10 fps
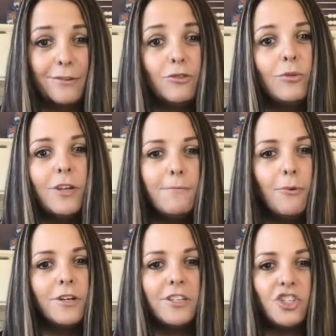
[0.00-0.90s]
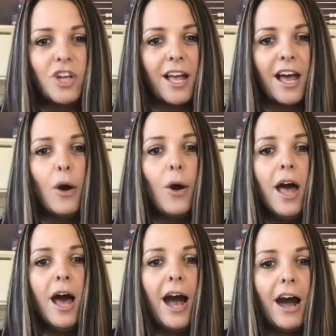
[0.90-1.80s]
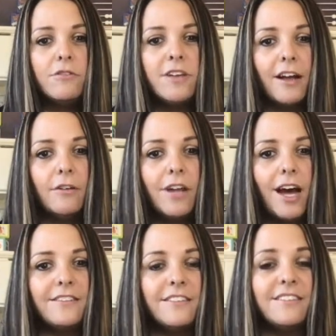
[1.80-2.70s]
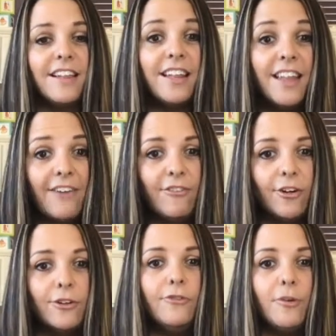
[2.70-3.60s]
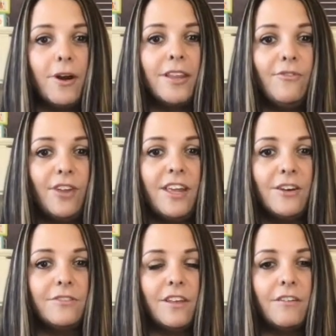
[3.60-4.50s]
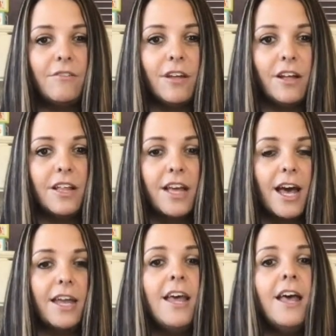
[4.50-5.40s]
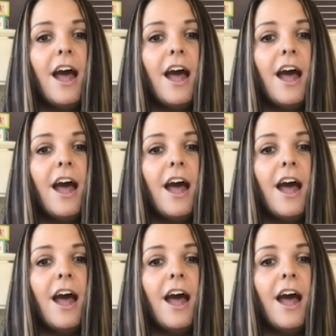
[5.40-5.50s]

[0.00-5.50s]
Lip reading: So it's really important to check out how Deco Dots is leveled from one of the videos that you can click on,